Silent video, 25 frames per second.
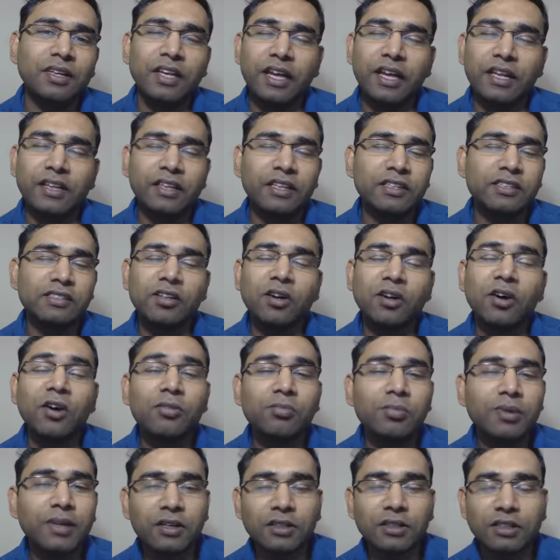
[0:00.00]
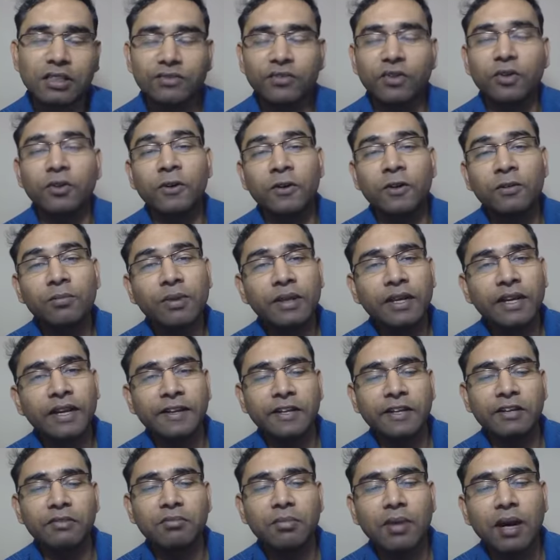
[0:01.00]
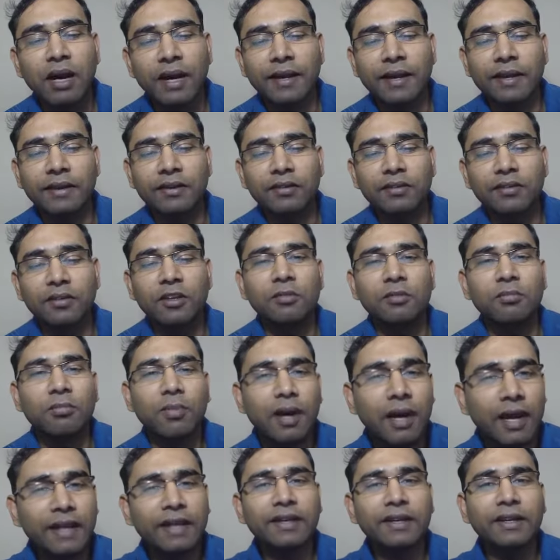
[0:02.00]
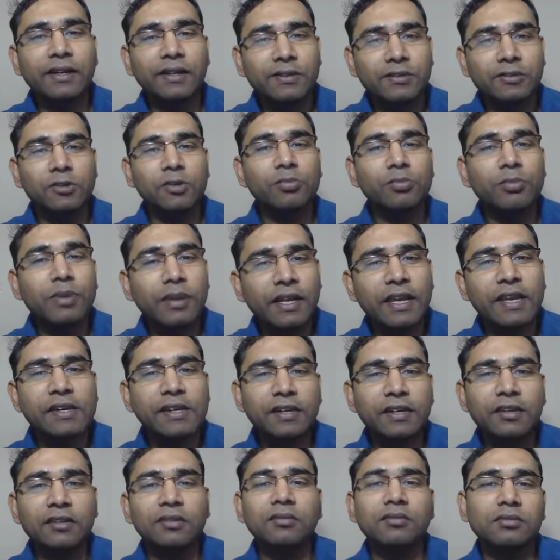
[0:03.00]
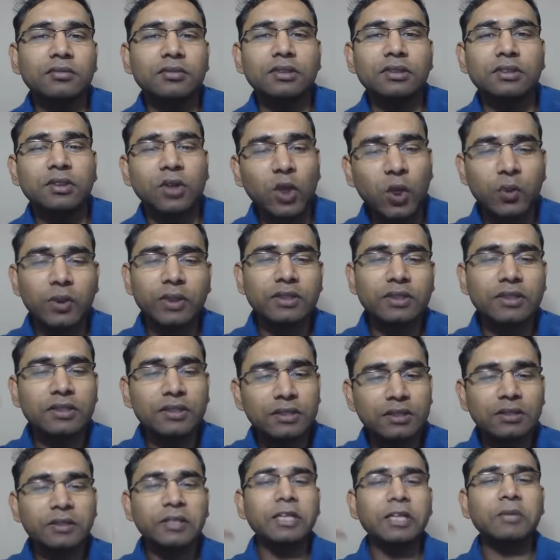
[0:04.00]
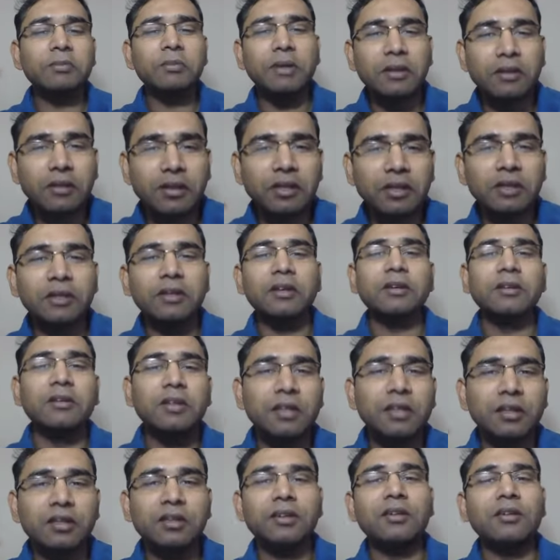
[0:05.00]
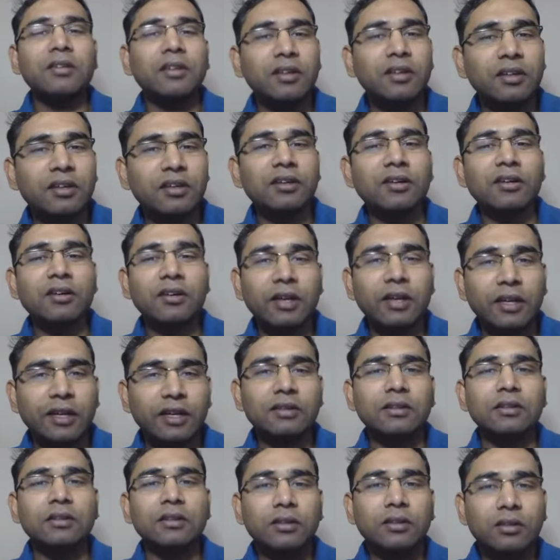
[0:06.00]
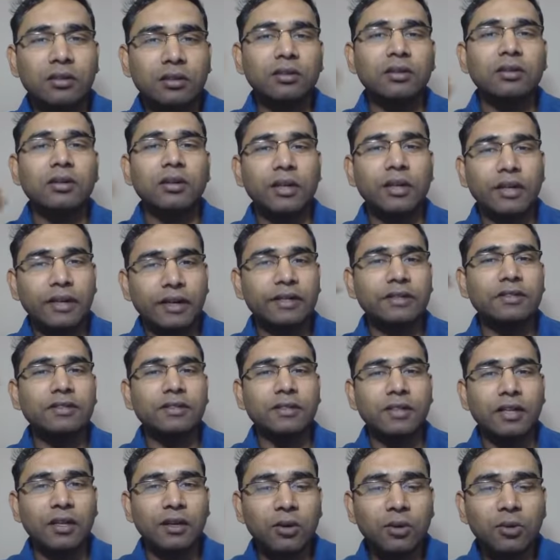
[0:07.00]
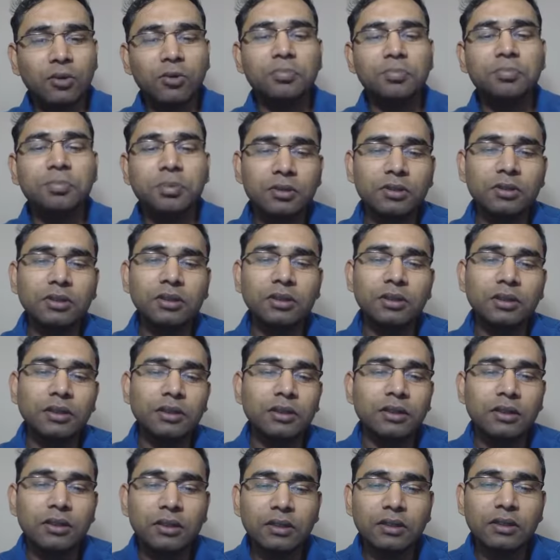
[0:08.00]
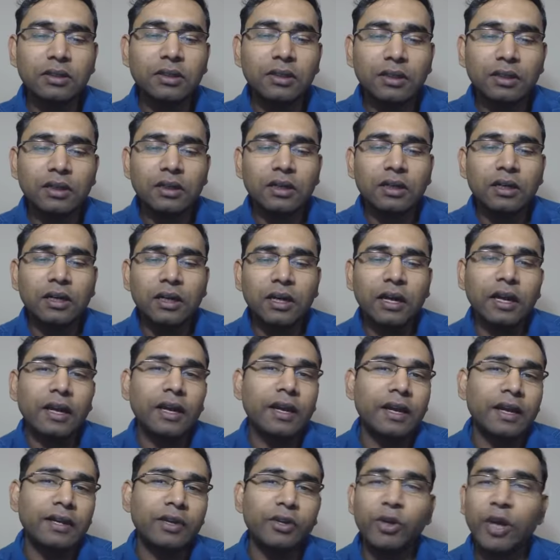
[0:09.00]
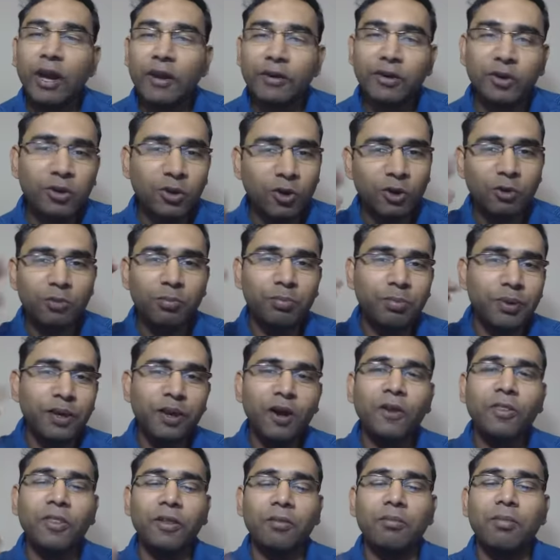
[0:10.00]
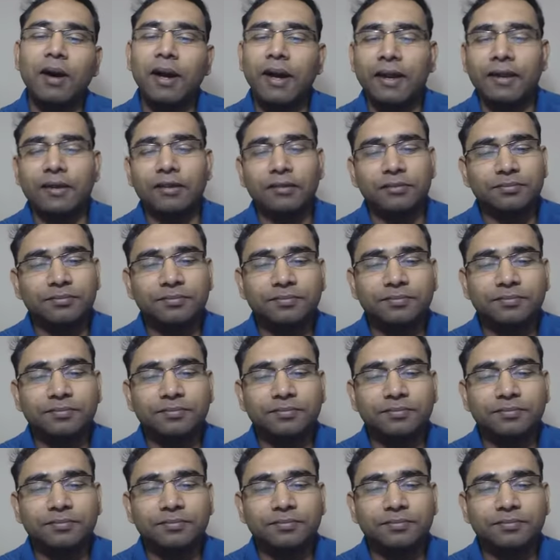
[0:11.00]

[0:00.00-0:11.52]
And this is all because of your ruminating mind. The mind is ruminating, is always keeping thinking, or like it's in a loop. And you have to go beyond the mind.